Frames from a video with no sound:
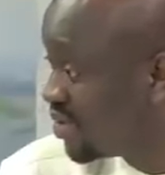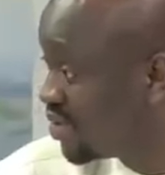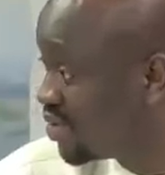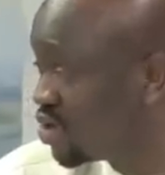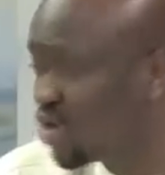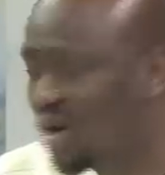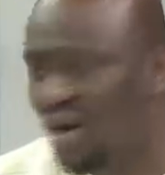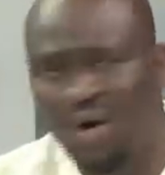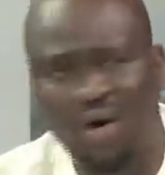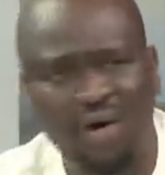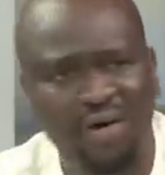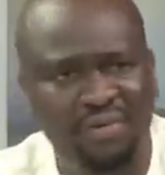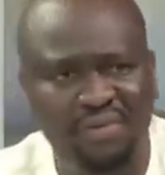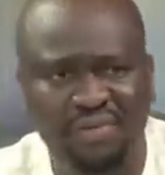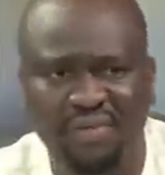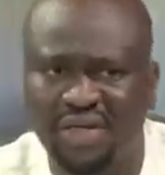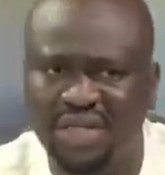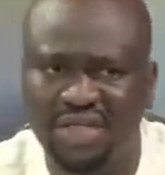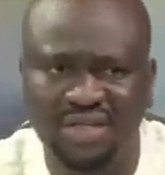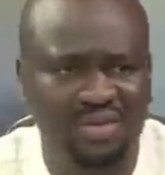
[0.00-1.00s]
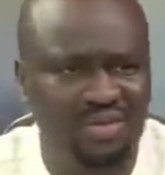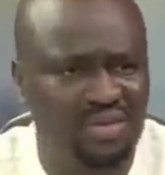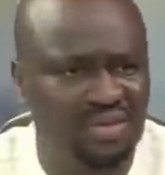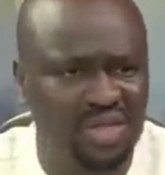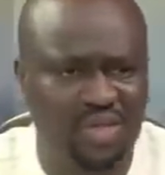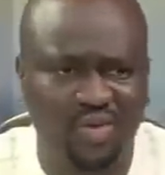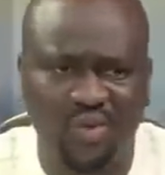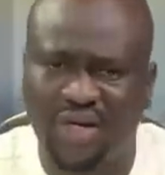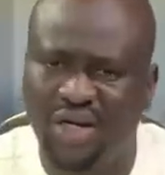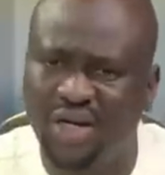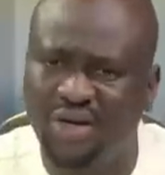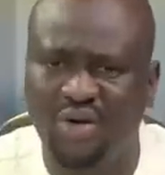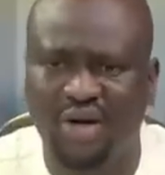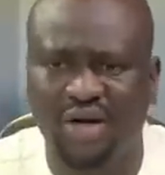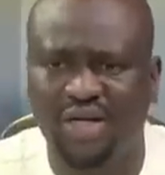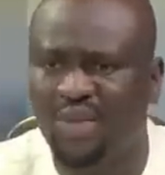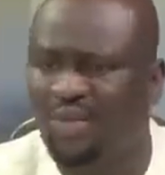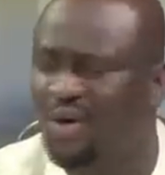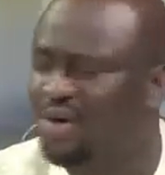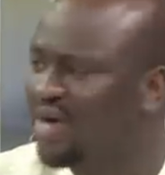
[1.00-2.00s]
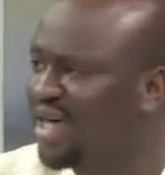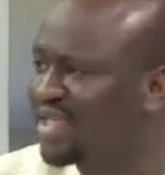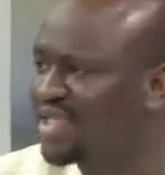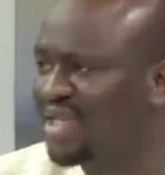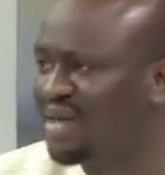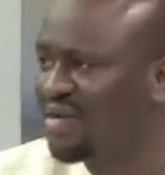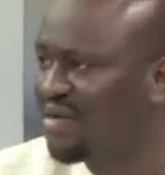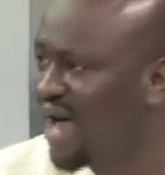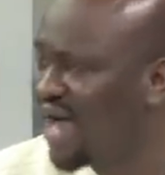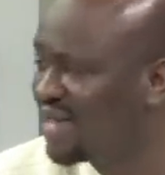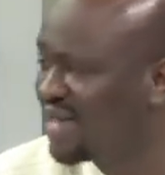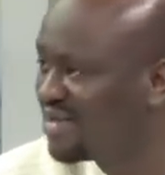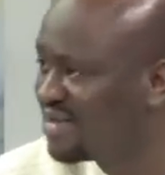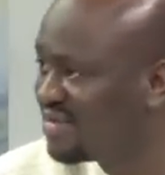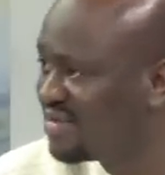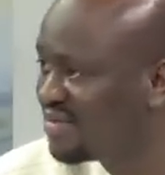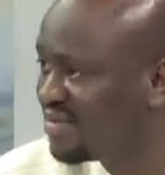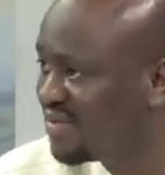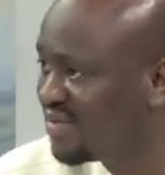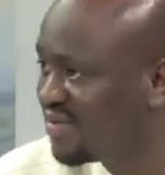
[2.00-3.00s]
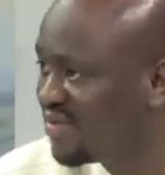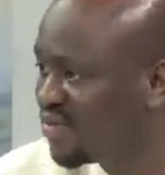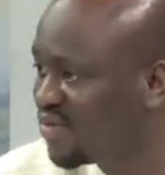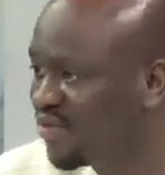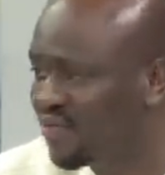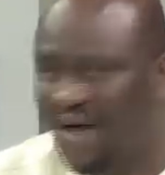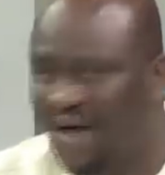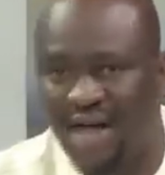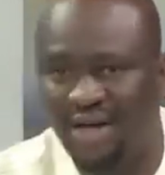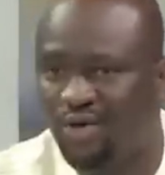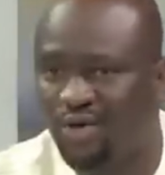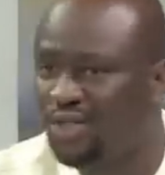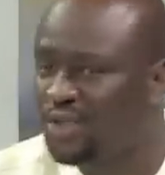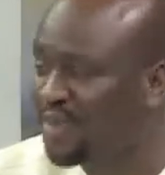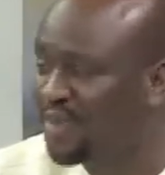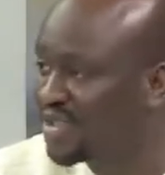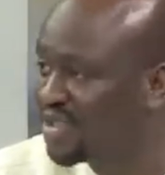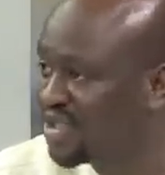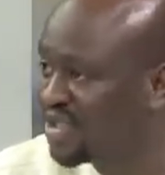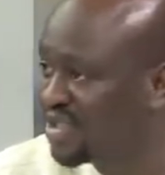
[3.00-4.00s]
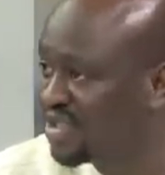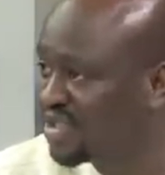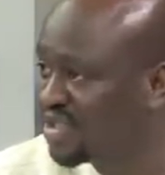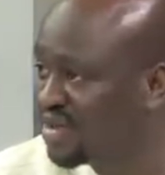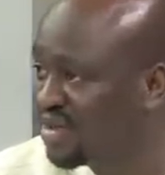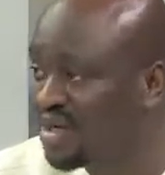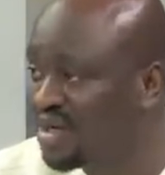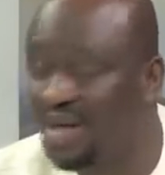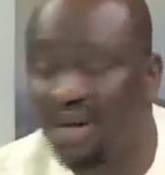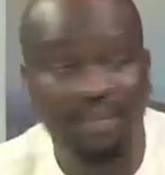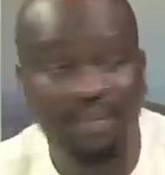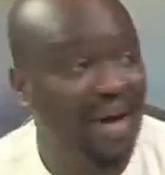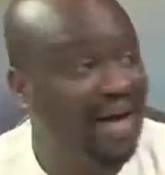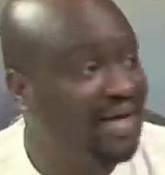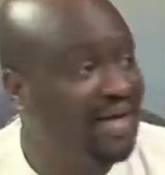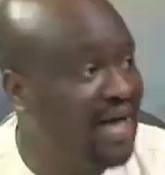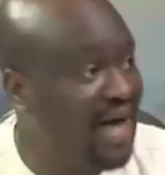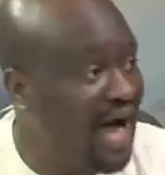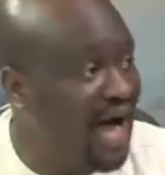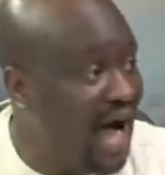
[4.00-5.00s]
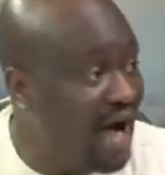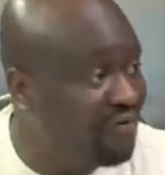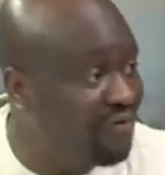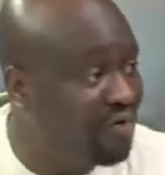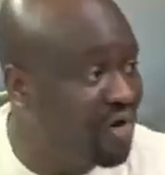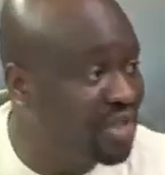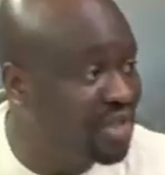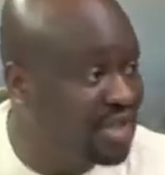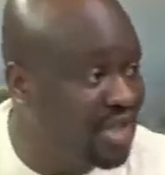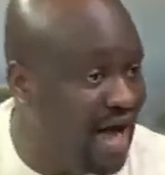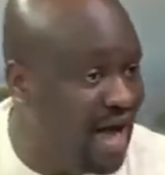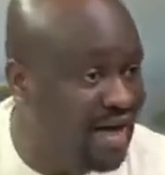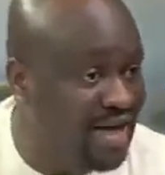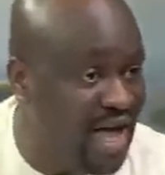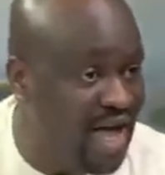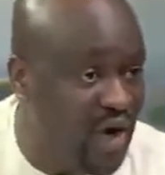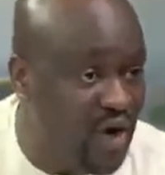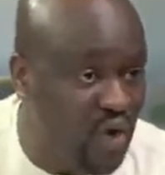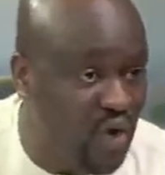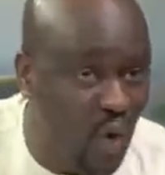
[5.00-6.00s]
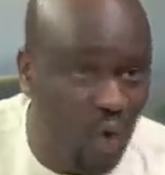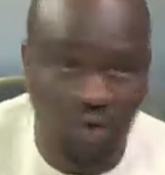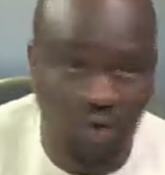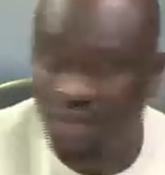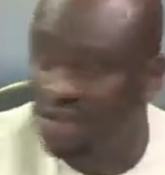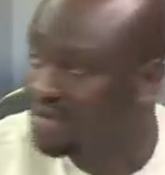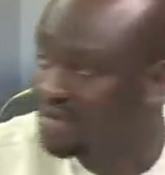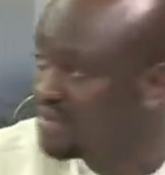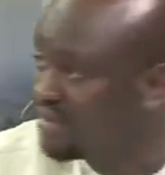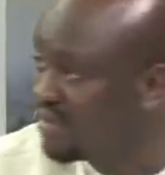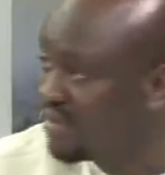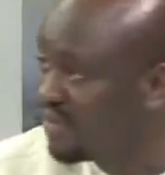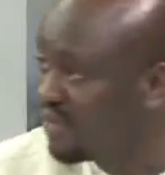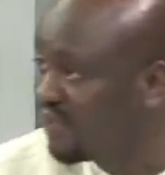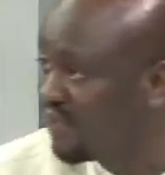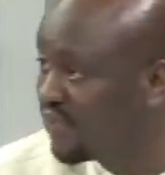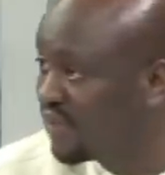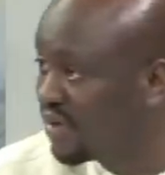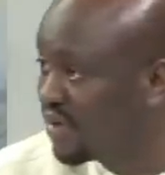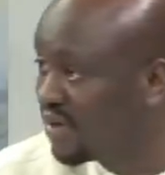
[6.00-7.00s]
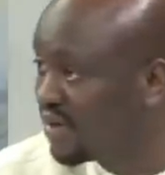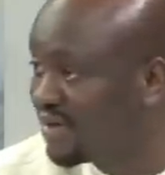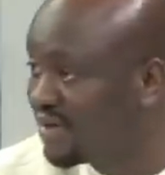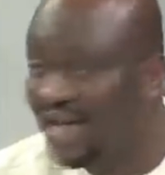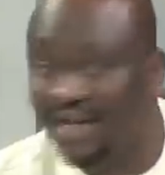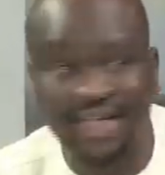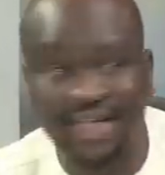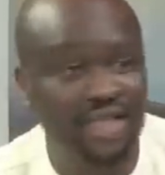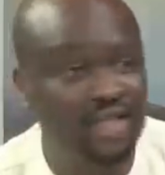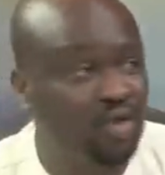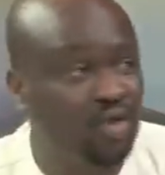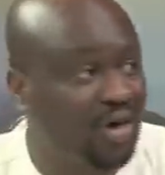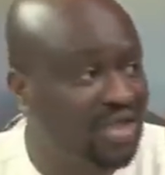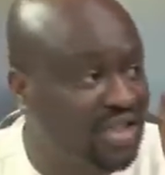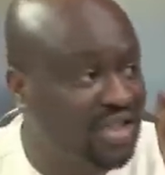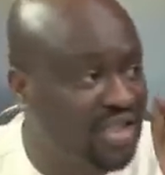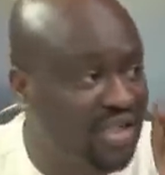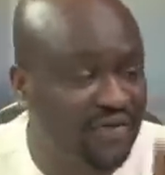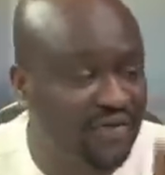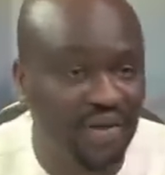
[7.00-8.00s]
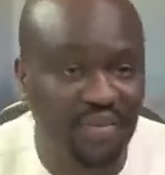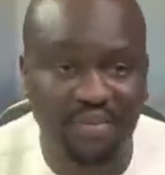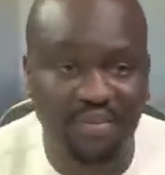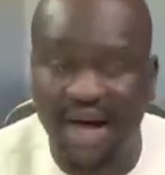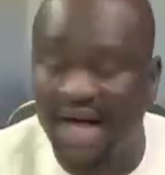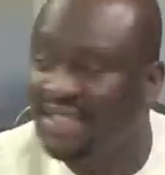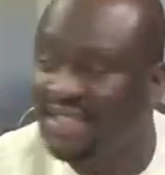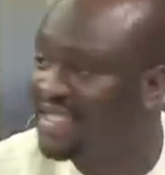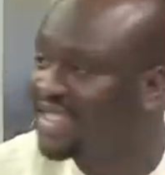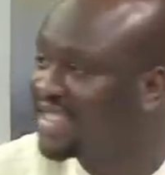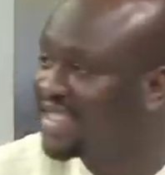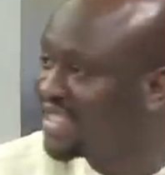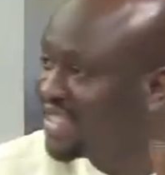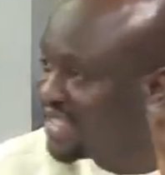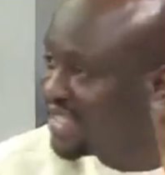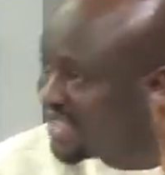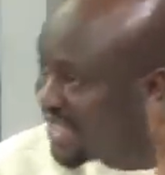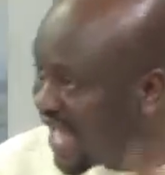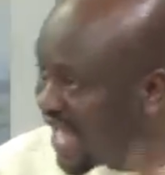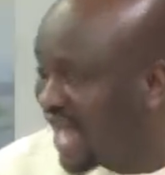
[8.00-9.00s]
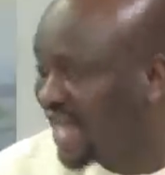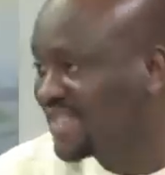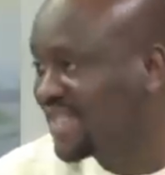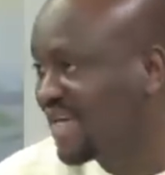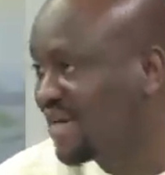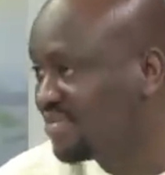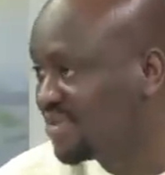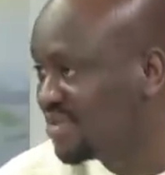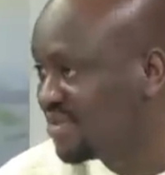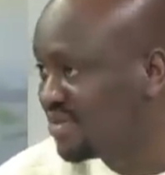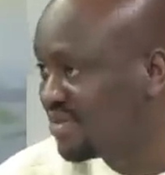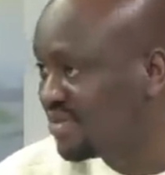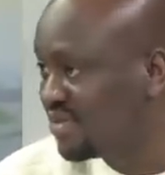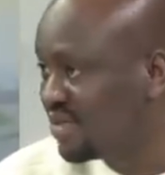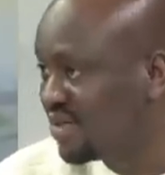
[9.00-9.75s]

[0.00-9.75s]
So it's within your democratic right to file those petitions. But the average Ghanaian knows that it is not driven by sincere attempt.